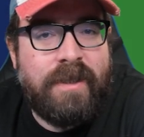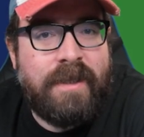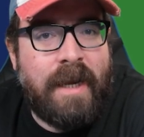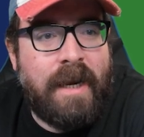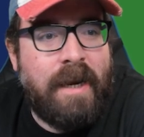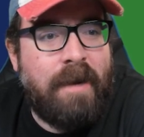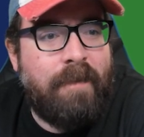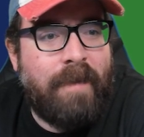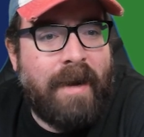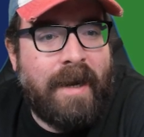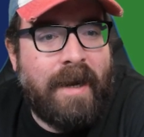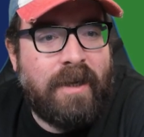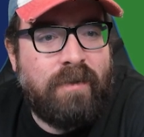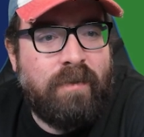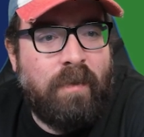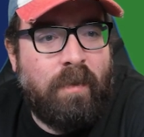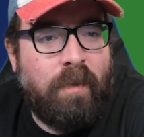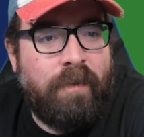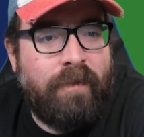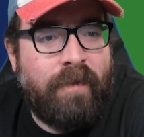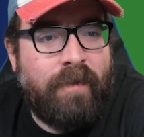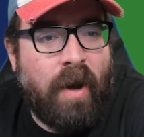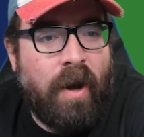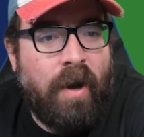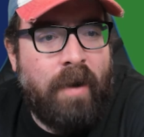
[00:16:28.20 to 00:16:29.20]
centre-back to
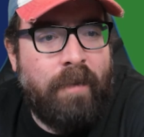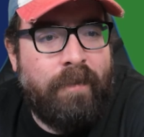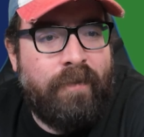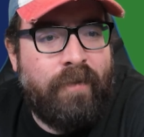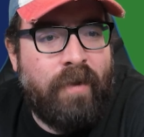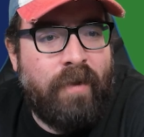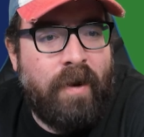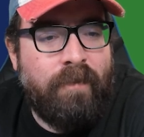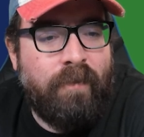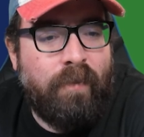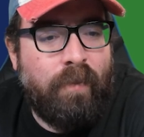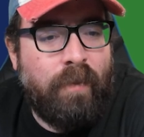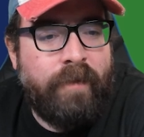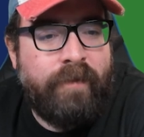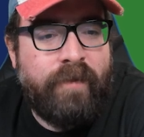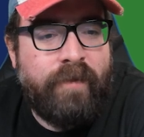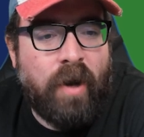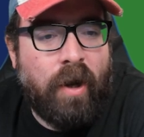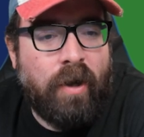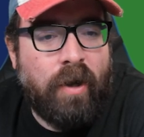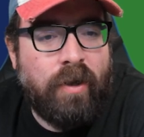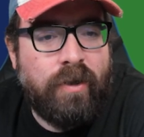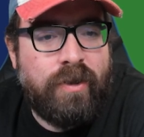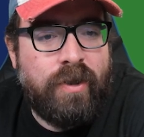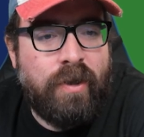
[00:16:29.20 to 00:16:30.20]
what we've got up front. We've
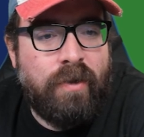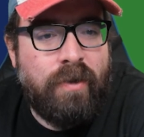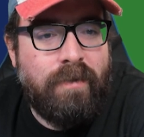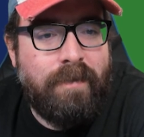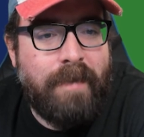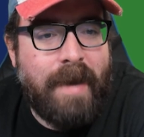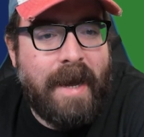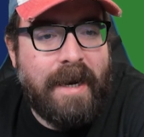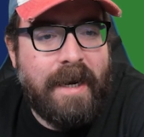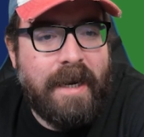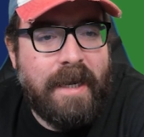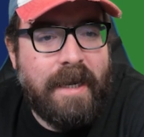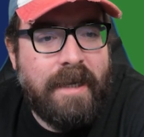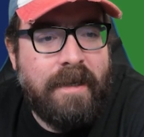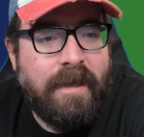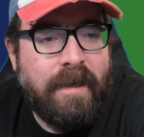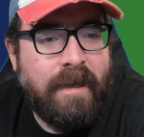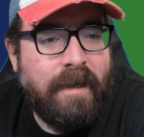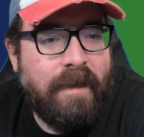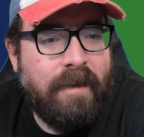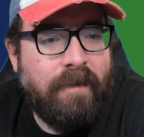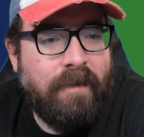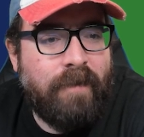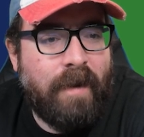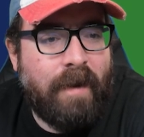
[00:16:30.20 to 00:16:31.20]
got too many
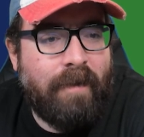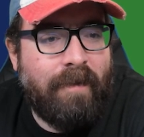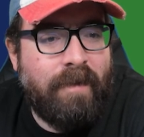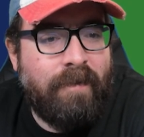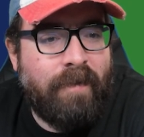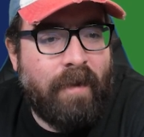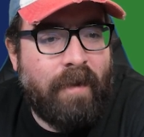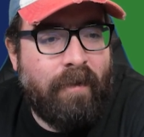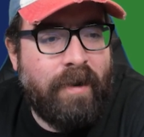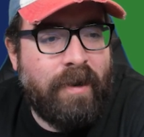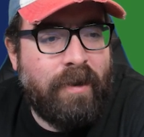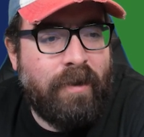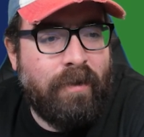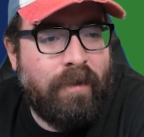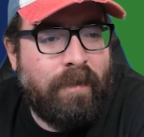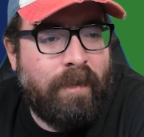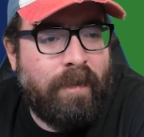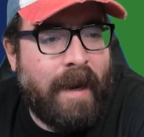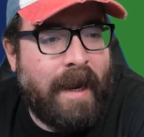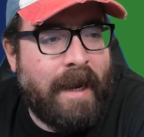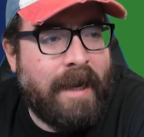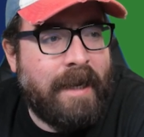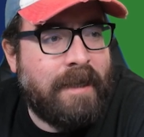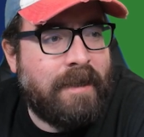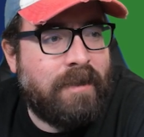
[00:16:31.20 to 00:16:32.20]
very, very good
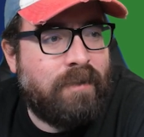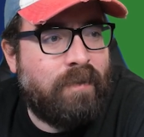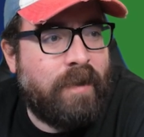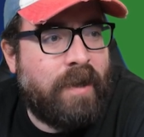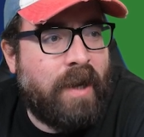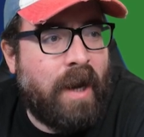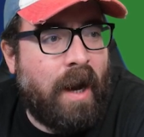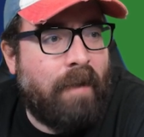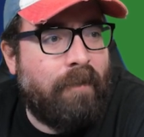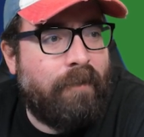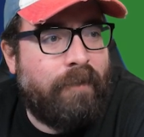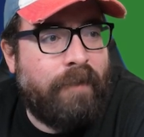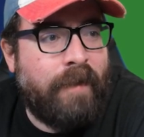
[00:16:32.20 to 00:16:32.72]
players. We can't